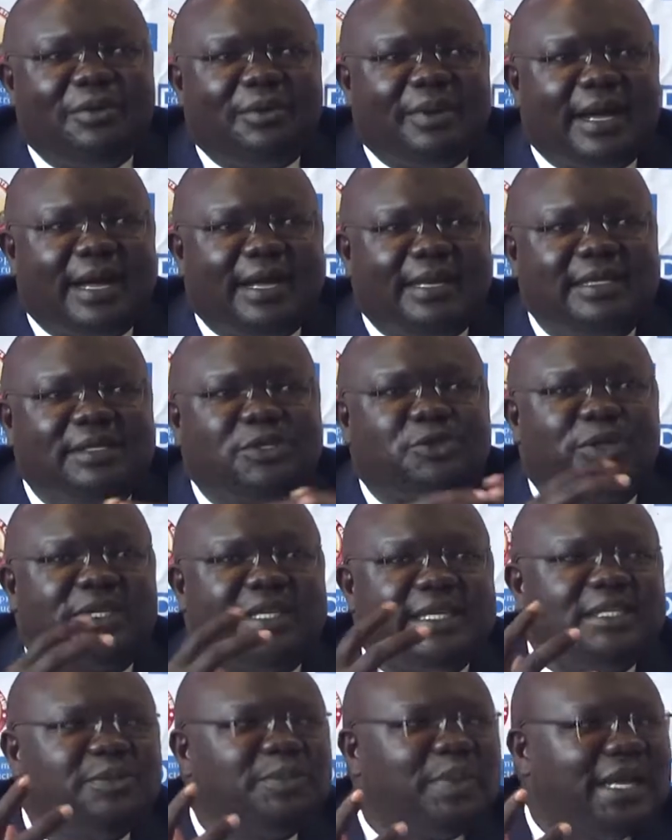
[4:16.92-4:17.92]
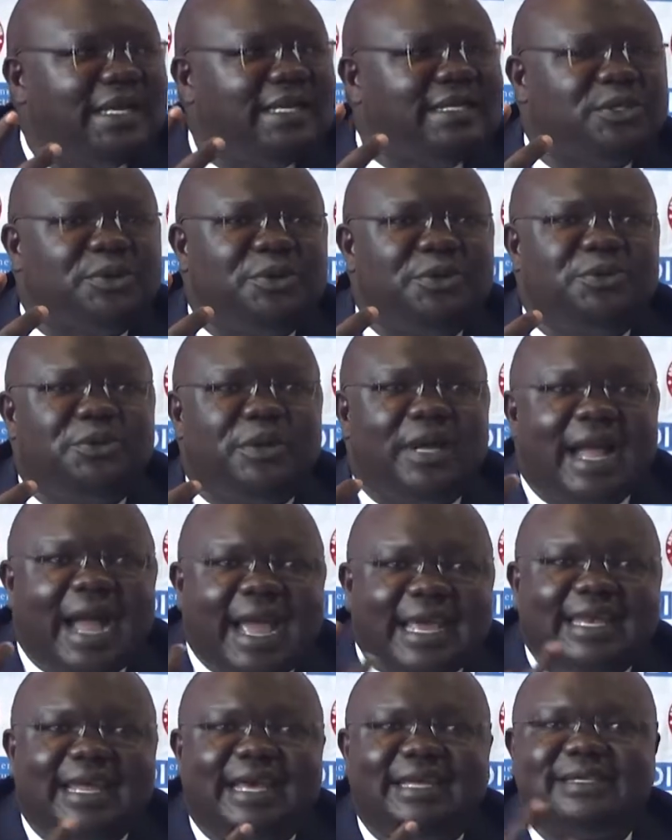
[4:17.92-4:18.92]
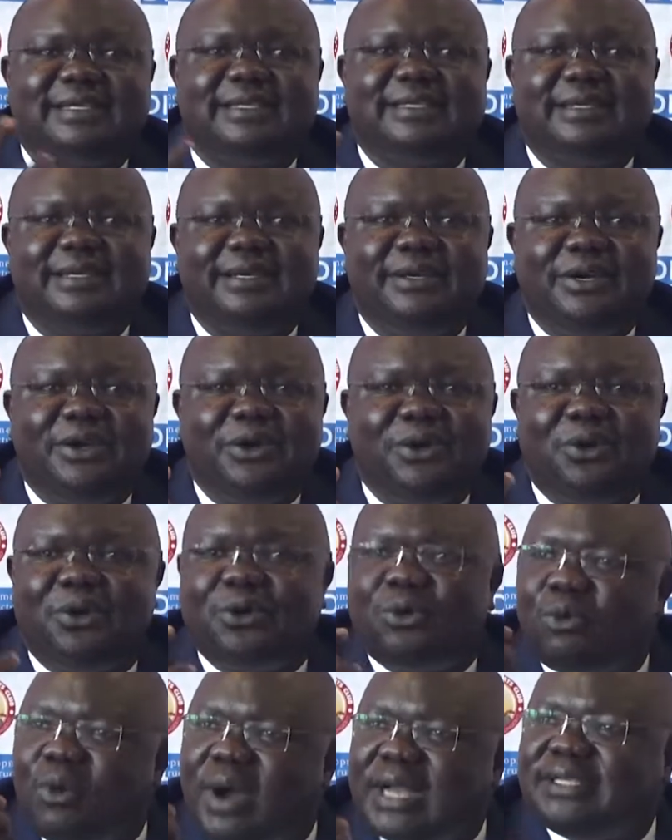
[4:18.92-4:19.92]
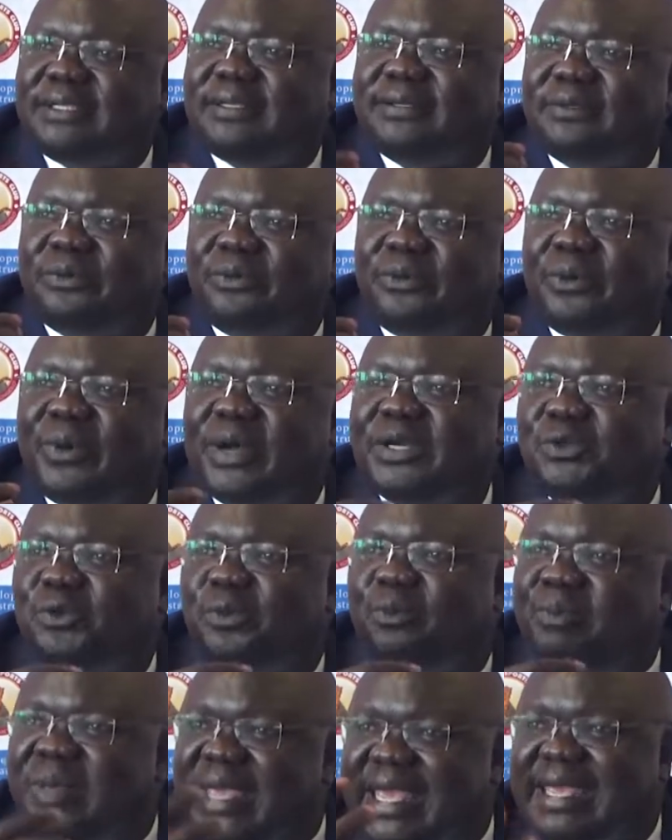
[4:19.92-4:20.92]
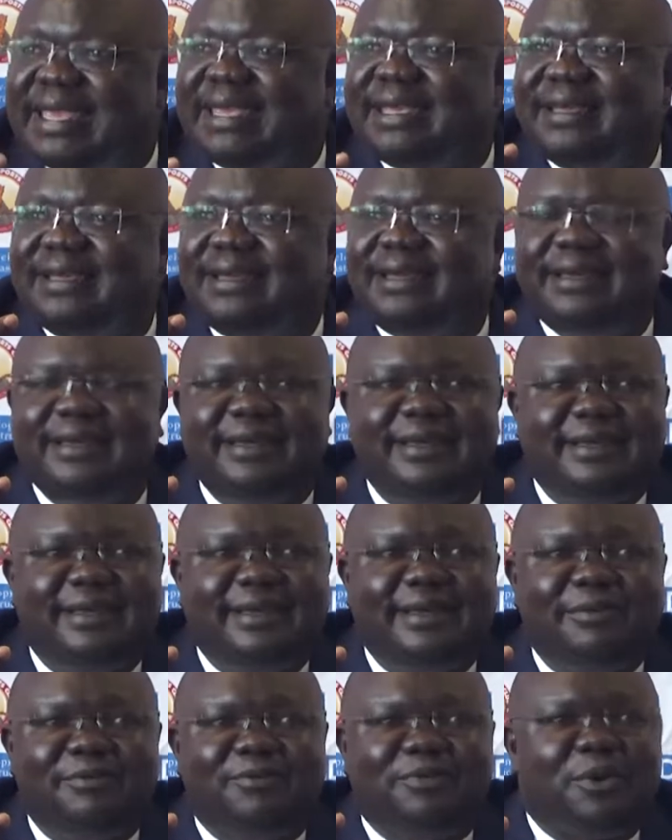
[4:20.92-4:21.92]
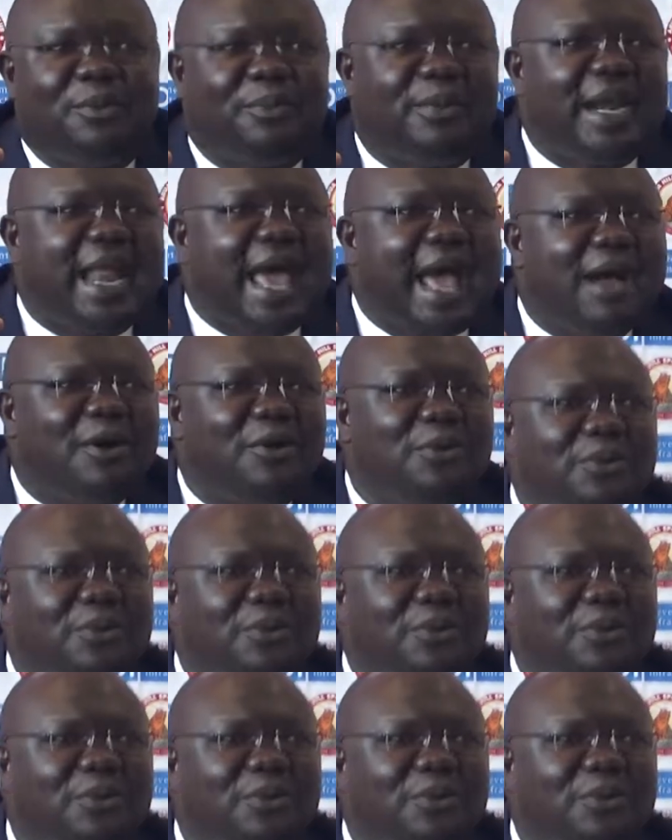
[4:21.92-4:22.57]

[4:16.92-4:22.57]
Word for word: Uh, this strategic plan is going to guide us on what we want to be from now